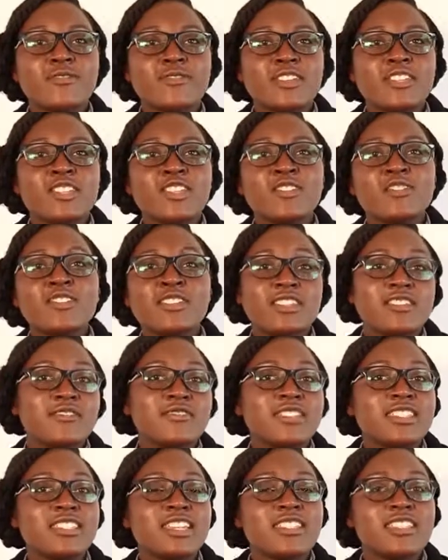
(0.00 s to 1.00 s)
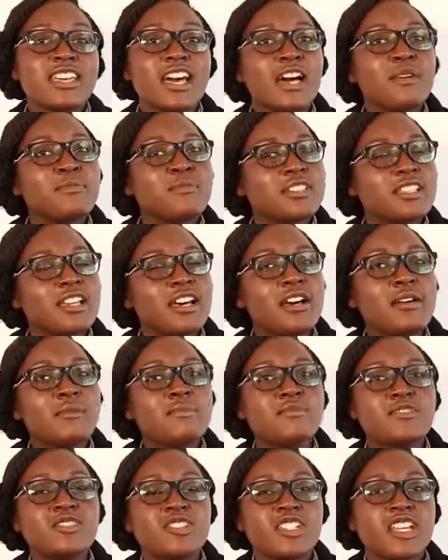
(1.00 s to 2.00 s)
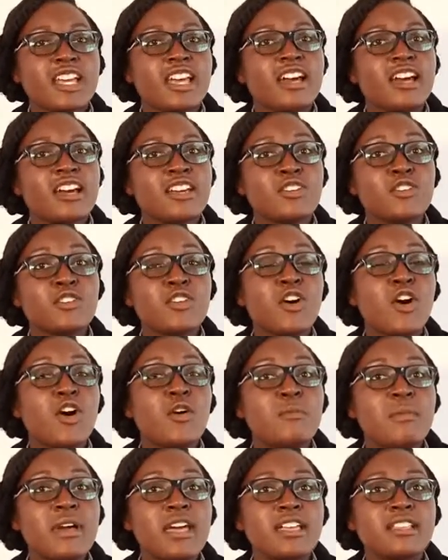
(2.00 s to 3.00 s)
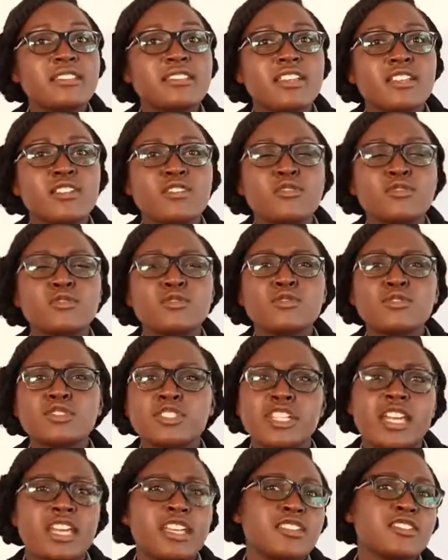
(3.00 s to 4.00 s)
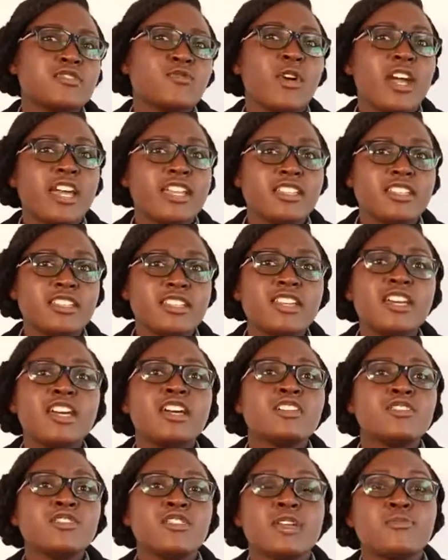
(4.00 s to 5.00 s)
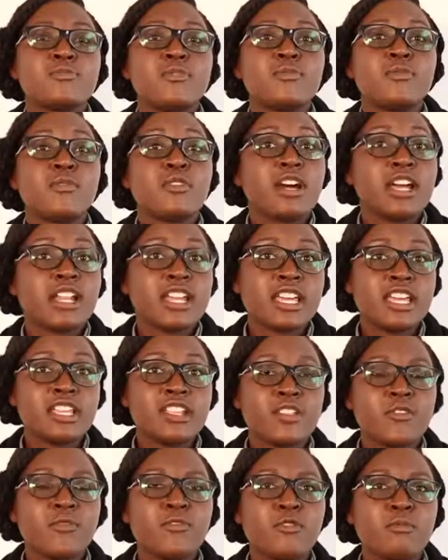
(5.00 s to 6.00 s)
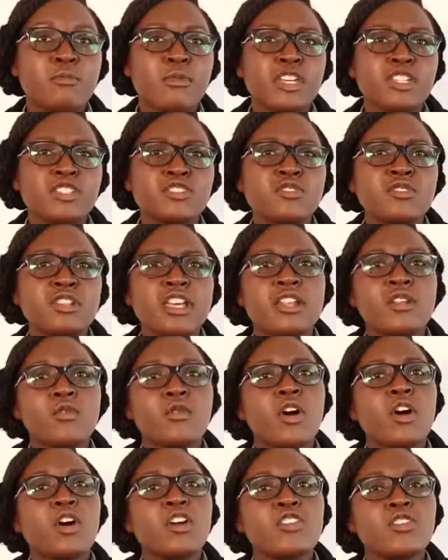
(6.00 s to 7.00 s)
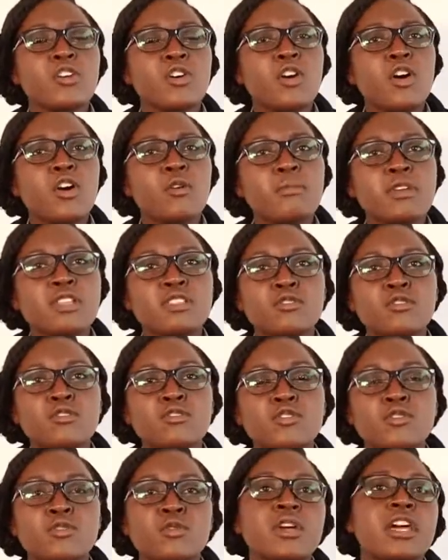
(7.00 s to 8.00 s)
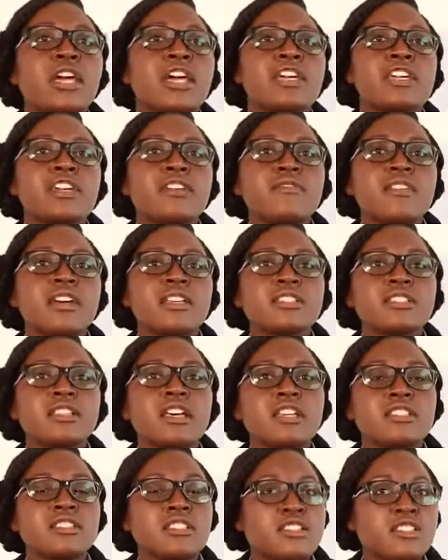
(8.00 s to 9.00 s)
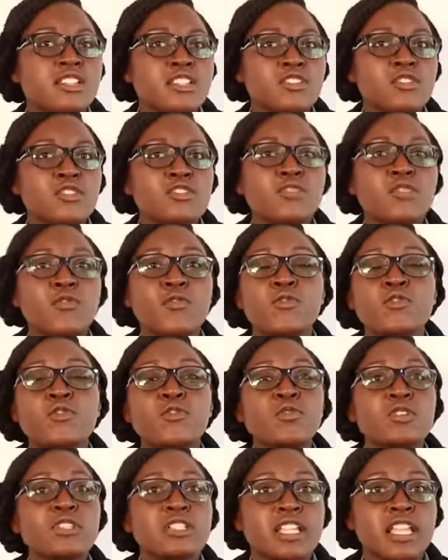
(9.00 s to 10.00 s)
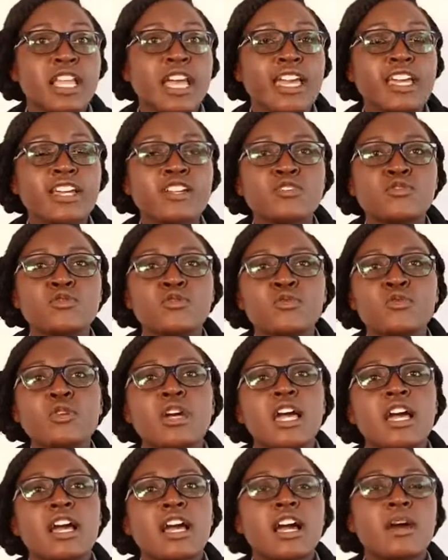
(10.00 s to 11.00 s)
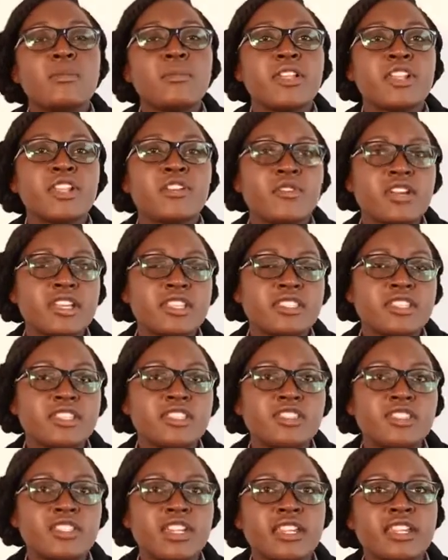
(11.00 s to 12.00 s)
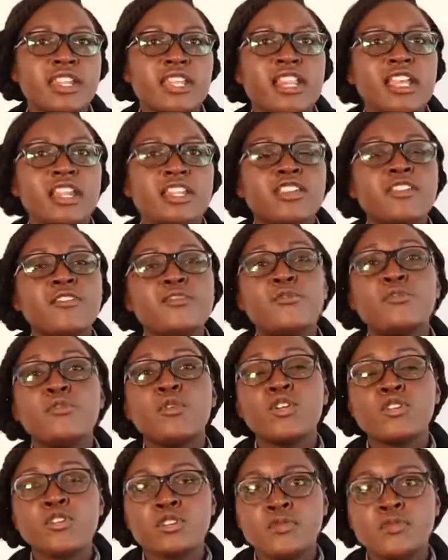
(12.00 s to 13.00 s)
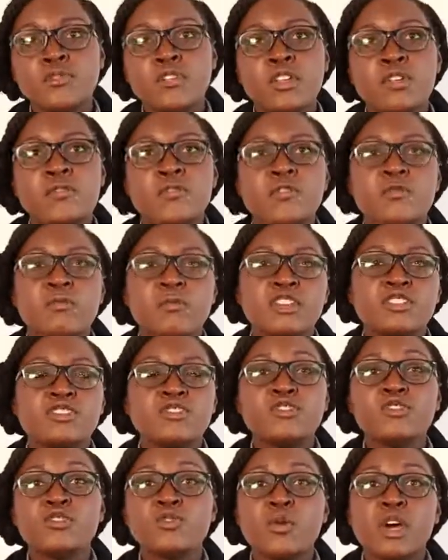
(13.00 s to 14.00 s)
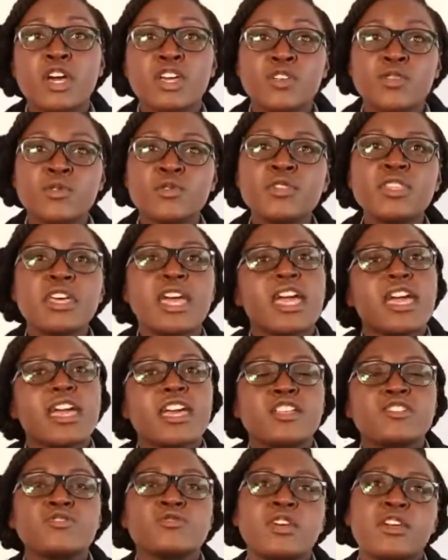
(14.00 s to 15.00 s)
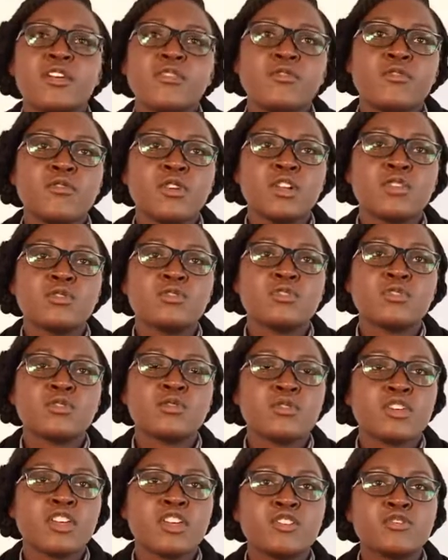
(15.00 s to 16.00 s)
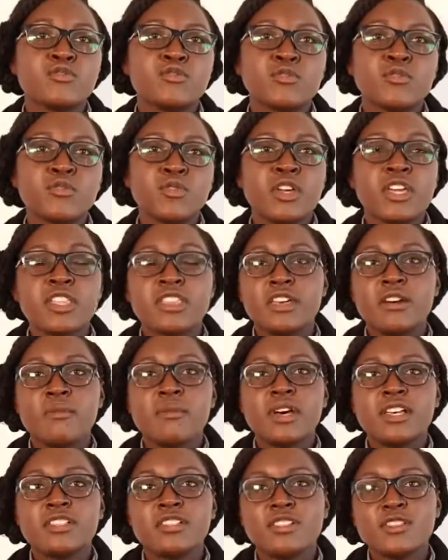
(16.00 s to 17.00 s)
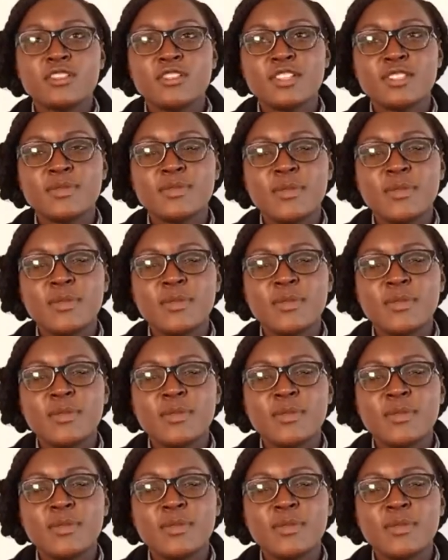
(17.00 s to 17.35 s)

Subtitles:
the video, give it a thumbs up, share your comment, and also share it widely so that people can gain information. And in your comments also, give us suggestions of who you'd like to come and grace this channel and give more useful information to our youth and to everyone who's looking to grow in their personal